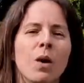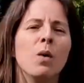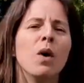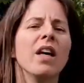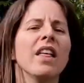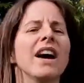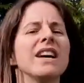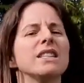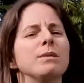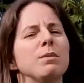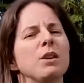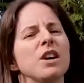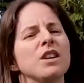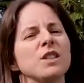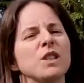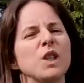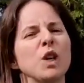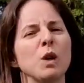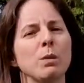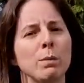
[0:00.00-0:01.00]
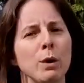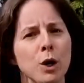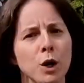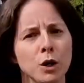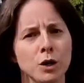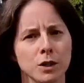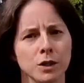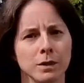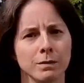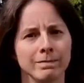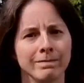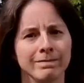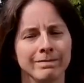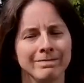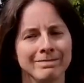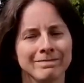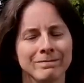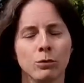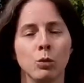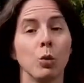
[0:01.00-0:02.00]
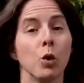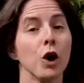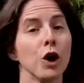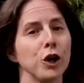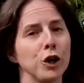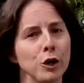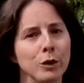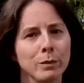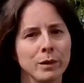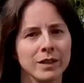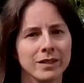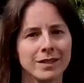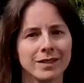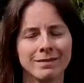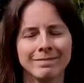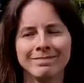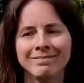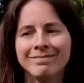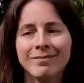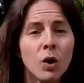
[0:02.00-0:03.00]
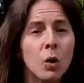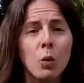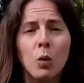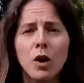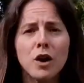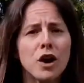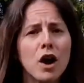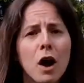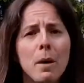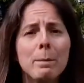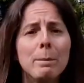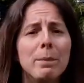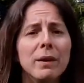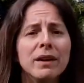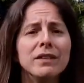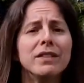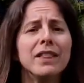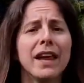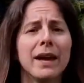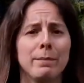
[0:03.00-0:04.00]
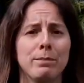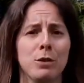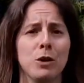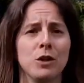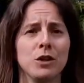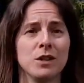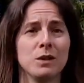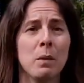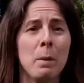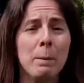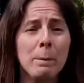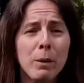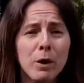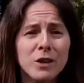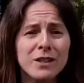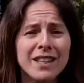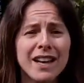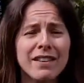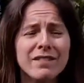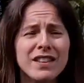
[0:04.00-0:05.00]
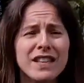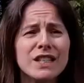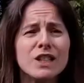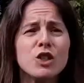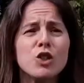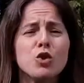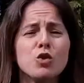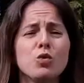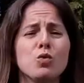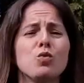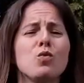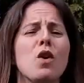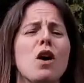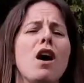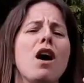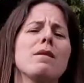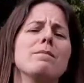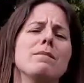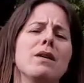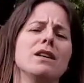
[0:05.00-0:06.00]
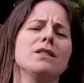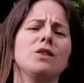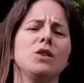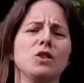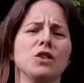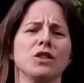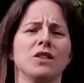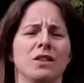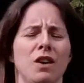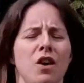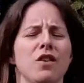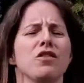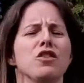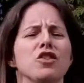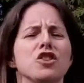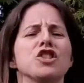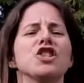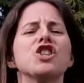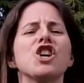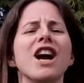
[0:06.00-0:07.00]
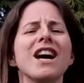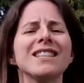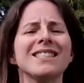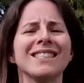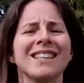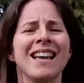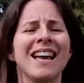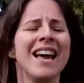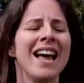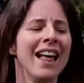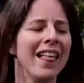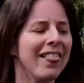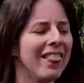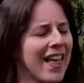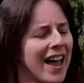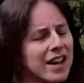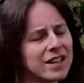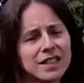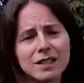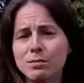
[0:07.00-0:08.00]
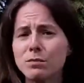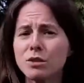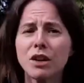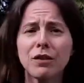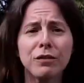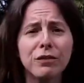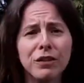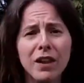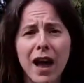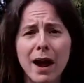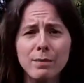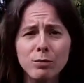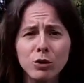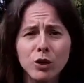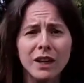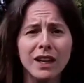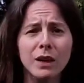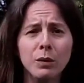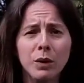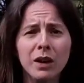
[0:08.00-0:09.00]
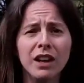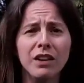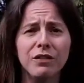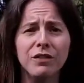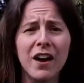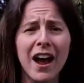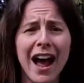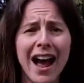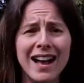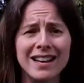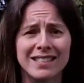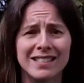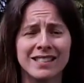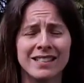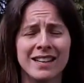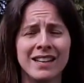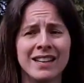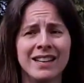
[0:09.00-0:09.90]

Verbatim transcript: Well, that's because they're birds. We're humans. We're not built like birds. Birds have these strong muscles on their chest that allows them to flap really, really fast.